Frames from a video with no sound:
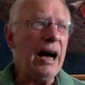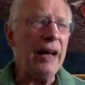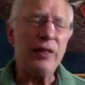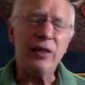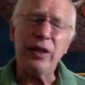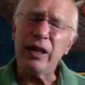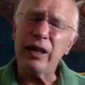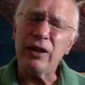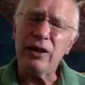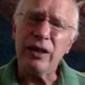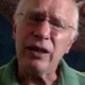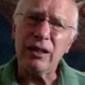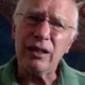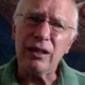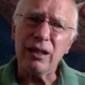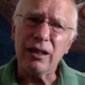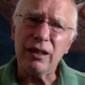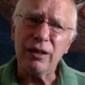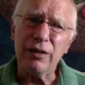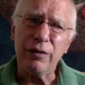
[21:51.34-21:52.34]
I think that
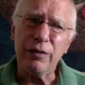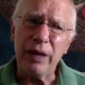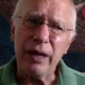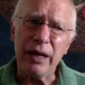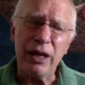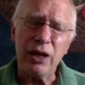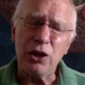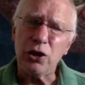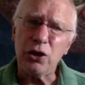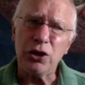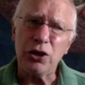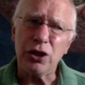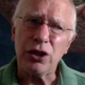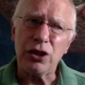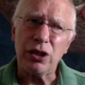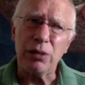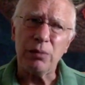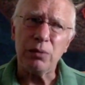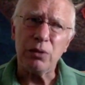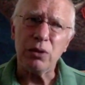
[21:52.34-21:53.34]
the financial
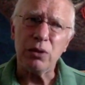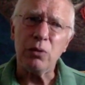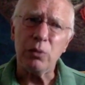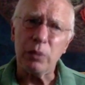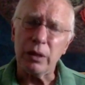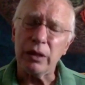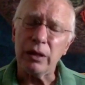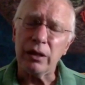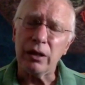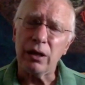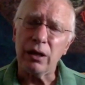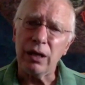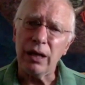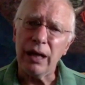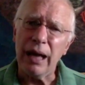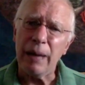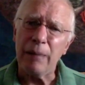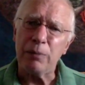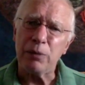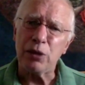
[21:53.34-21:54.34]
system could really
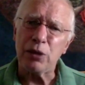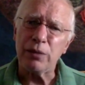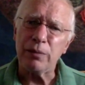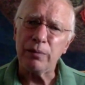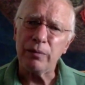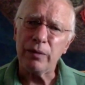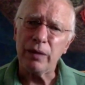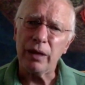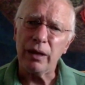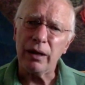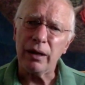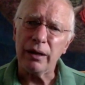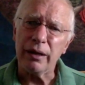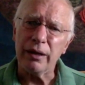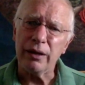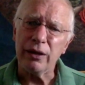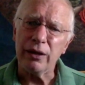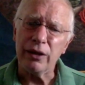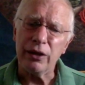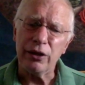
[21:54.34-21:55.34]
collapse
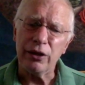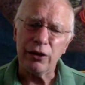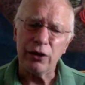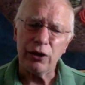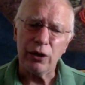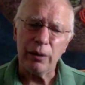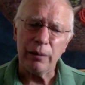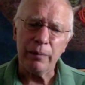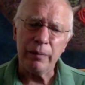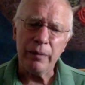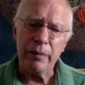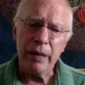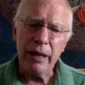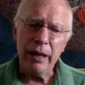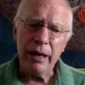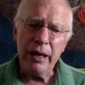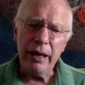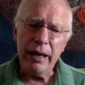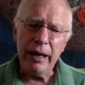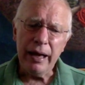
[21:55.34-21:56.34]
in the near term.
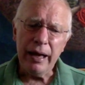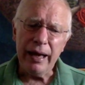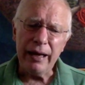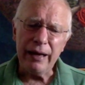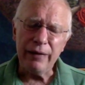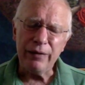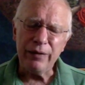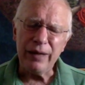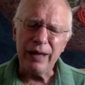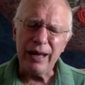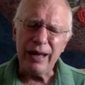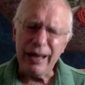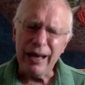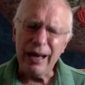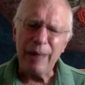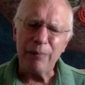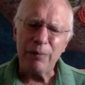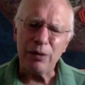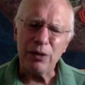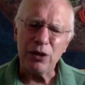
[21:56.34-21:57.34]
And if that
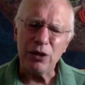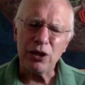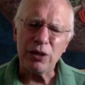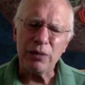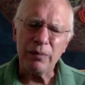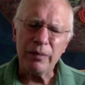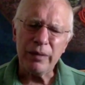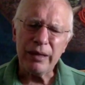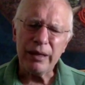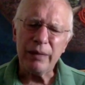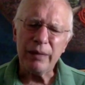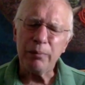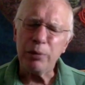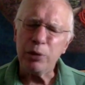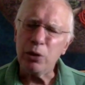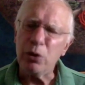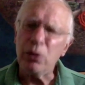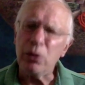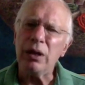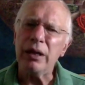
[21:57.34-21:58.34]
happens,
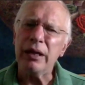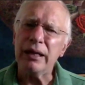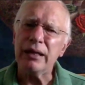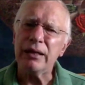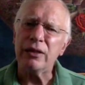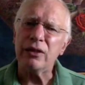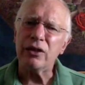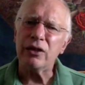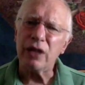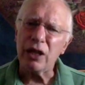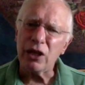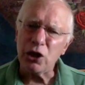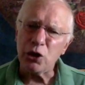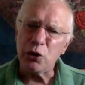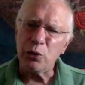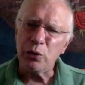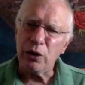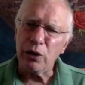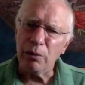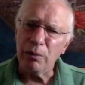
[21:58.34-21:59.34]
purely
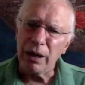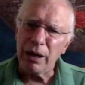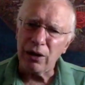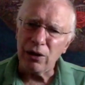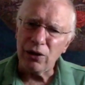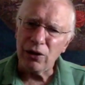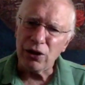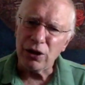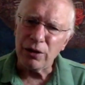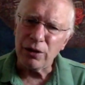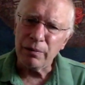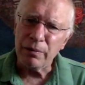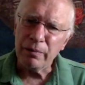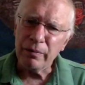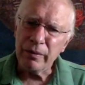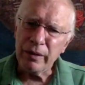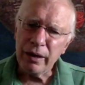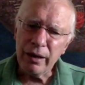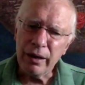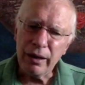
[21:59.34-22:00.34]
industrial metals
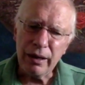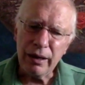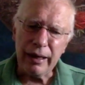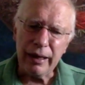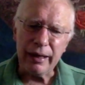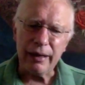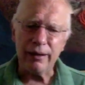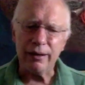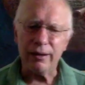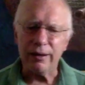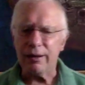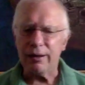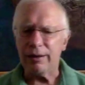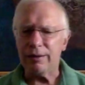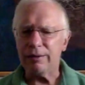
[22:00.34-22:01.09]
like